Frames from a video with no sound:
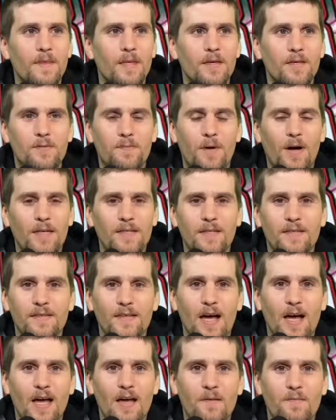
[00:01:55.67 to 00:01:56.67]
spots in
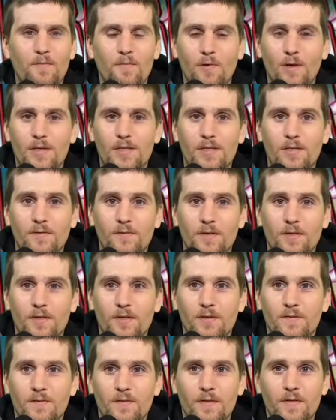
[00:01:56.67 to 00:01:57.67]
time where Silver
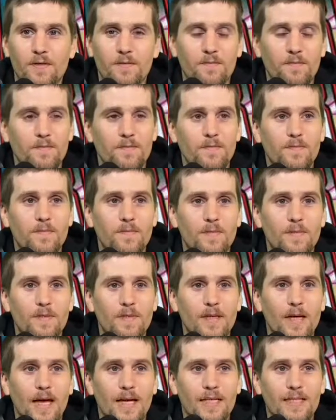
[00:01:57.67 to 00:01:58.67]
Surfer
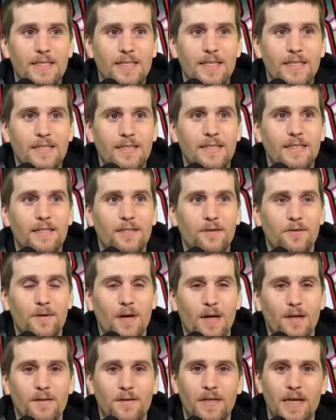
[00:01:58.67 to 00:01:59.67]
had existed
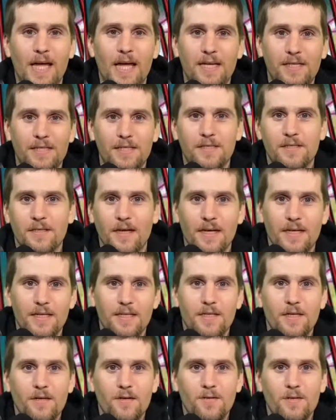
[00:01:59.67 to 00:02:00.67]
throughout the ages, like,
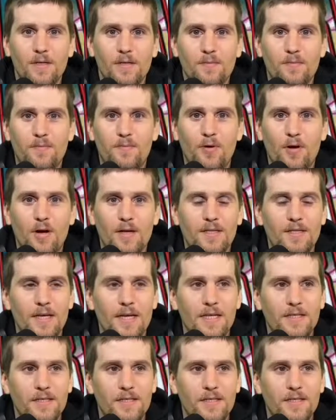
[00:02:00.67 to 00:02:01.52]
you know, the Bronze Age